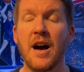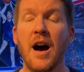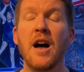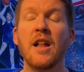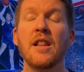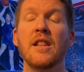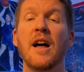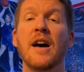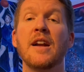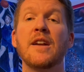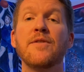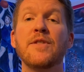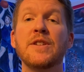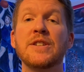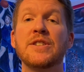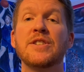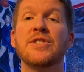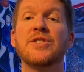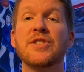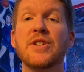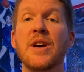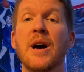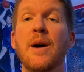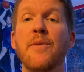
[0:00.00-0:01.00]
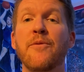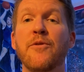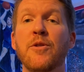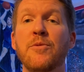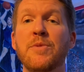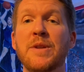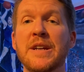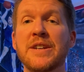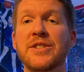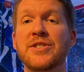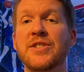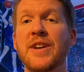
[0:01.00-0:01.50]
A lot of this has come
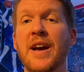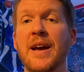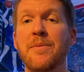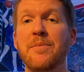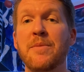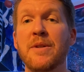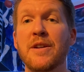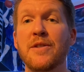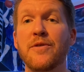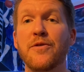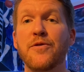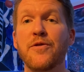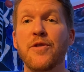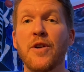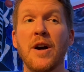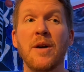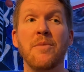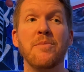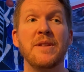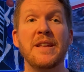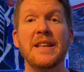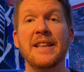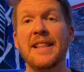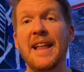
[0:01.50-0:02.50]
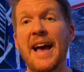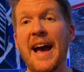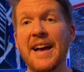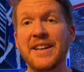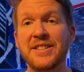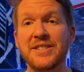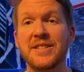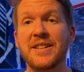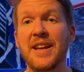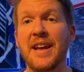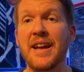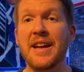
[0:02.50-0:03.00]
from the excitement from The
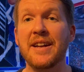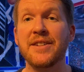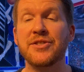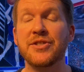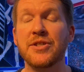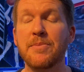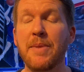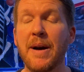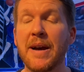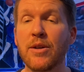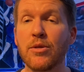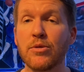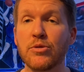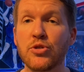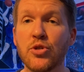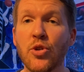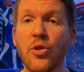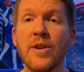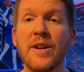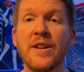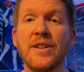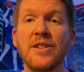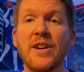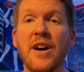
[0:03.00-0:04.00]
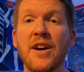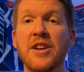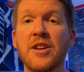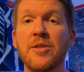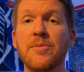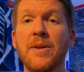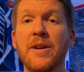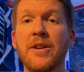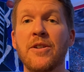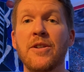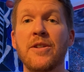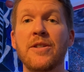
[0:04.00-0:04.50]
Last Dance, the Michael Jordan
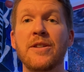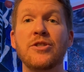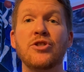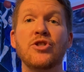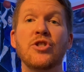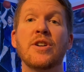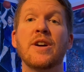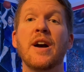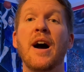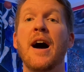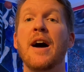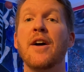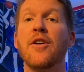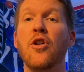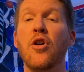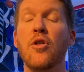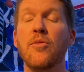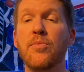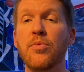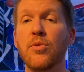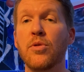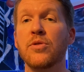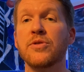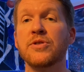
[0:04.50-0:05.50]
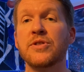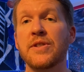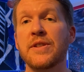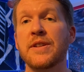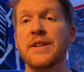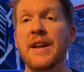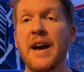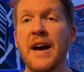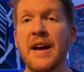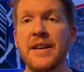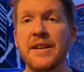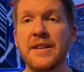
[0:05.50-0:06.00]
documentary, the Chicago Bulls of
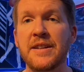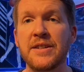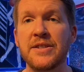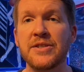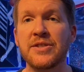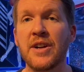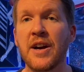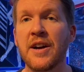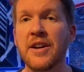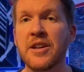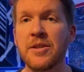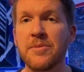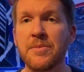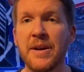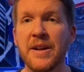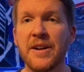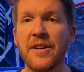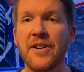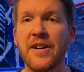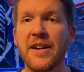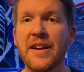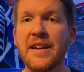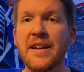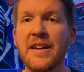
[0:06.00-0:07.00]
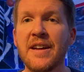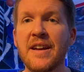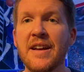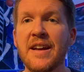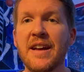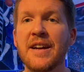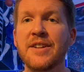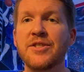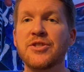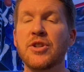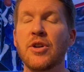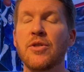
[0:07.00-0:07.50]
the 90s documentary.
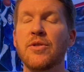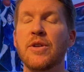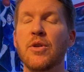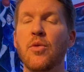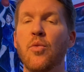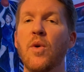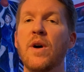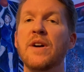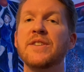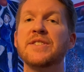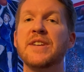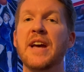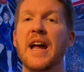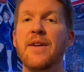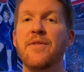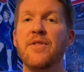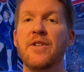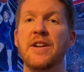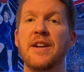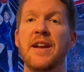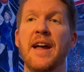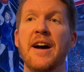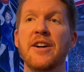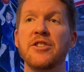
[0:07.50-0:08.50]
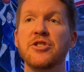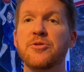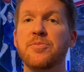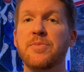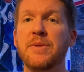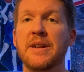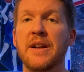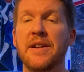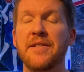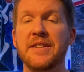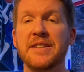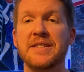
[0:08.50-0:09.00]
And so there was kind of an
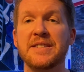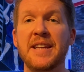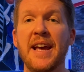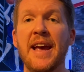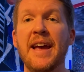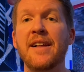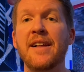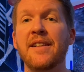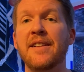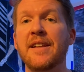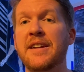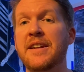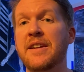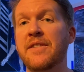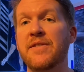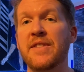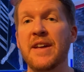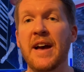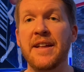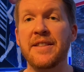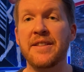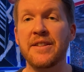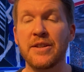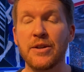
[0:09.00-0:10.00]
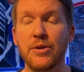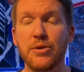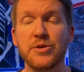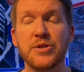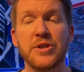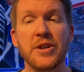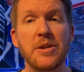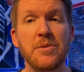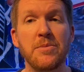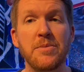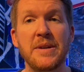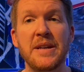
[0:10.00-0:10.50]
announcement on the tail end of that, that there was
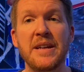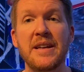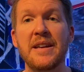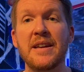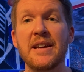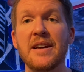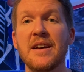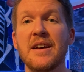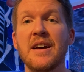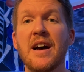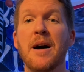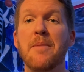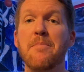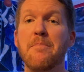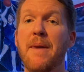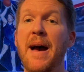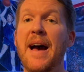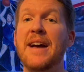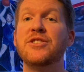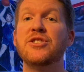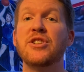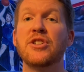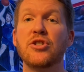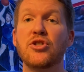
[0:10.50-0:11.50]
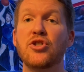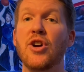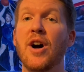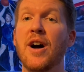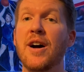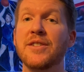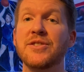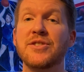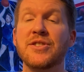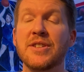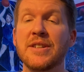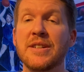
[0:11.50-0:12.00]
gonna be a Magic
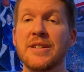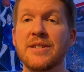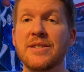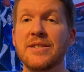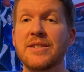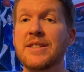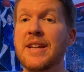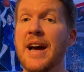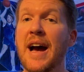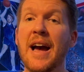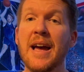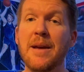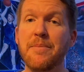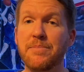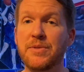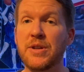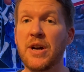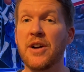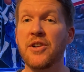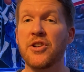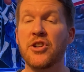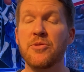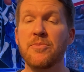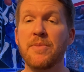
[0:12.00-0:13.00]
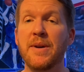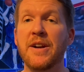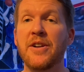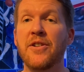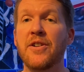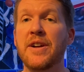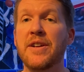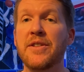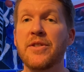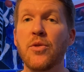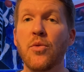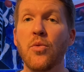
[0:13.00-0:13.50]
Johnson type
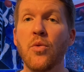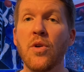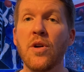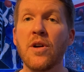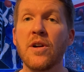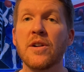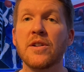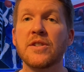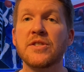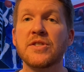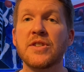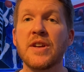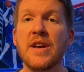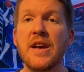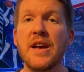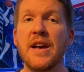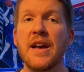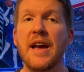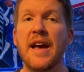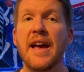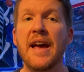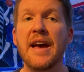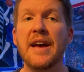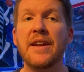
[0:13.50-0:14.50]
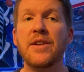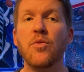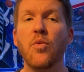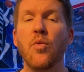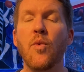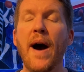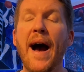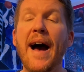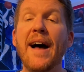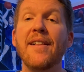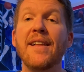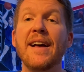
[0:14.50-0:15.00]
documentary in the works. And
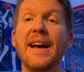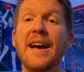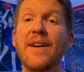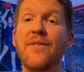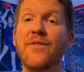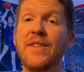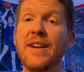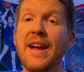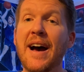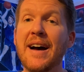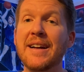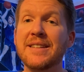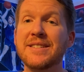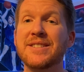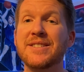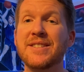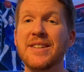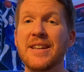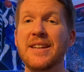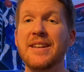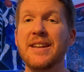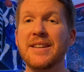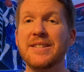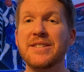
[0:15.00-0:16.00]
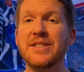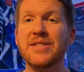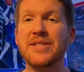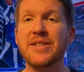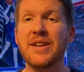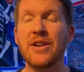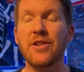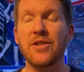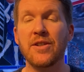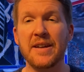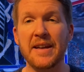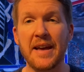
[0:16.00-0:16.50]
while I have not seen
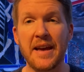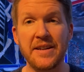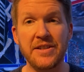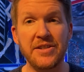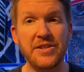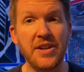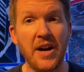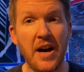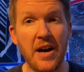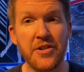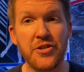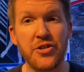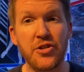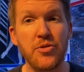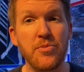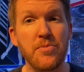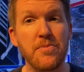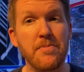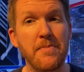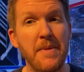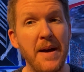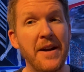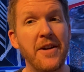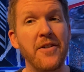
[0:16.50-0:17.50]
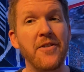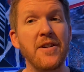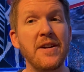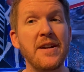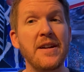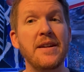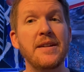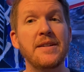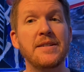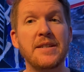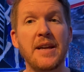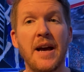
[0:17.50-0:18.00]
necessarily a
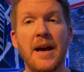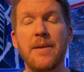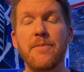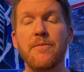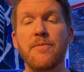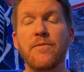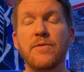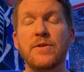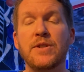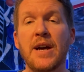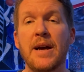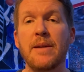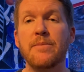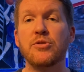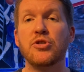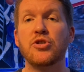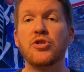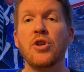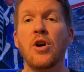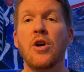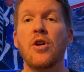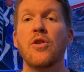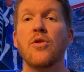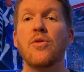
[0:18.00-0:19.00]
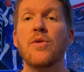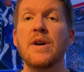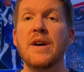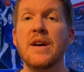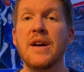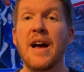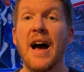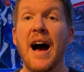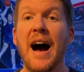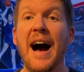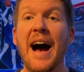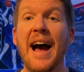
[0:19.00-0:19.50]
documentary type show,
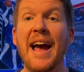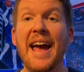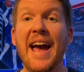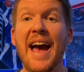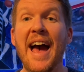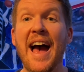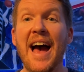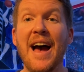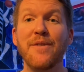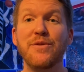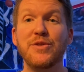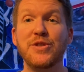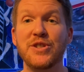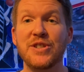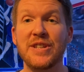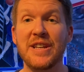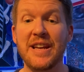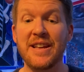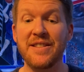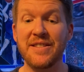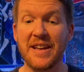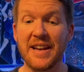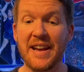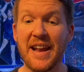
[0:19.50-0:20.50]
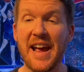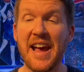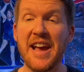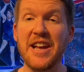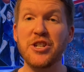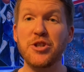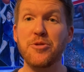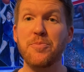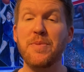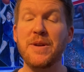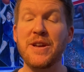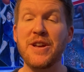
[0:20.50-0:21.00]
I have seen that
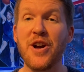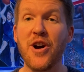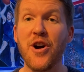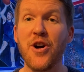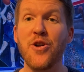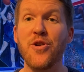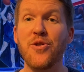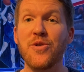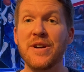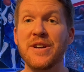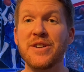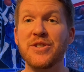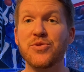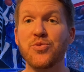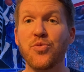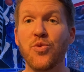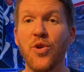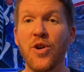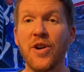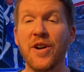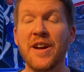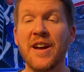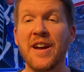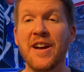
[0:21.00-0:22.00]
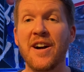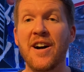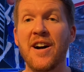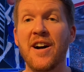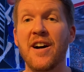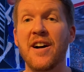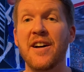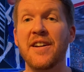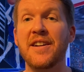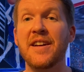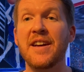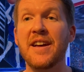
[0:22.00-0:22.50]
HBO is working
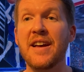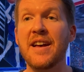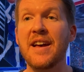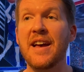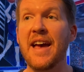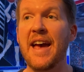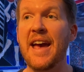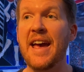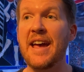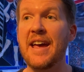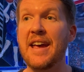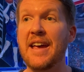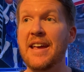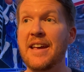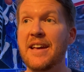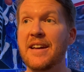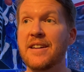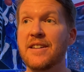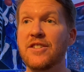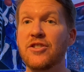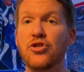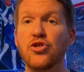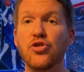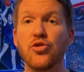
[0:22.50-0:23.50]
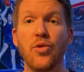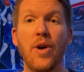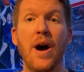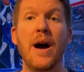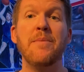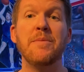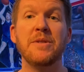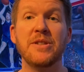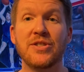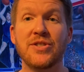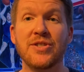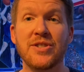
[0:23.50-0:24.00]
on a
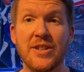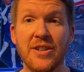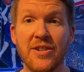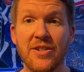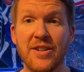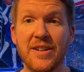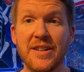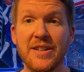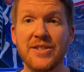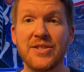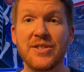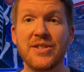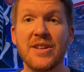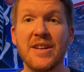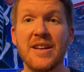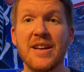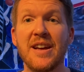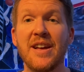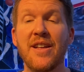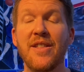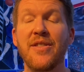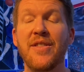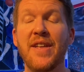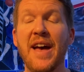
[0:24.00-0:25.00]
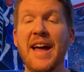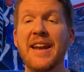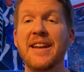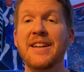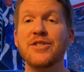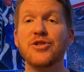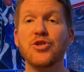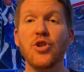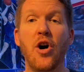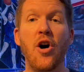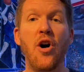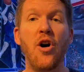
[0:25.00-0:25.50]
drama series that
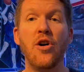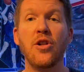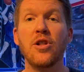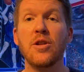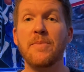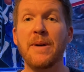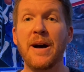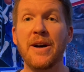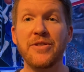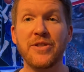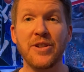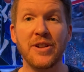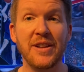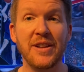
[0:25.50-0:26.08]
is all about the